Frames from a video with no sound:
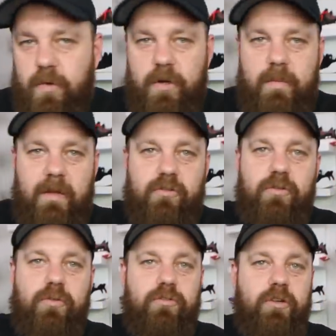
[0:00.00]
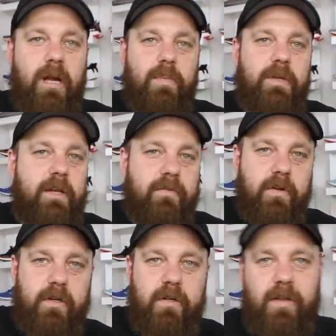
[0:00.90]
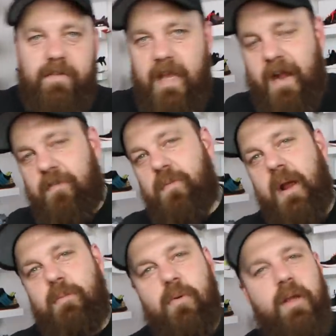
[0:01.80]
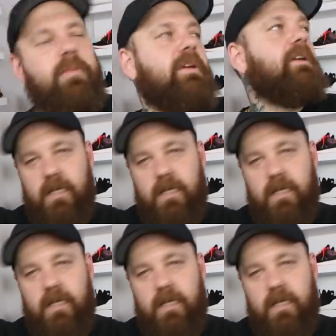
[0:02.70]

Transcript: word about shoes dropping. Had to run across town for my appointment.